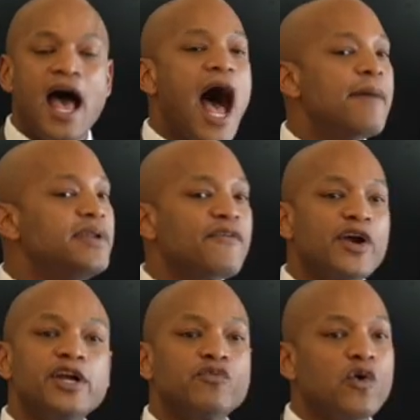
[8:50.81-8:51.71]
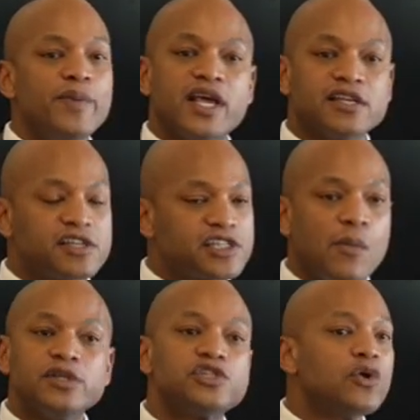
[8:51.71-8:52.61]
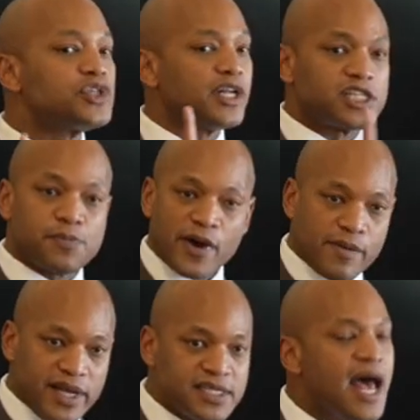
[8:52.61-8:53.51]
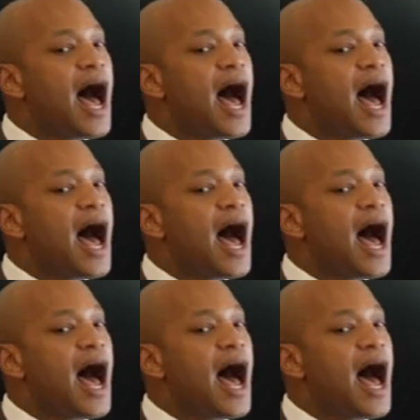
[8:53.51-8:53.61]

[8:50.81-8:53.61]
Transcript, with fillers: I'm never in a room because of someone's social experiment.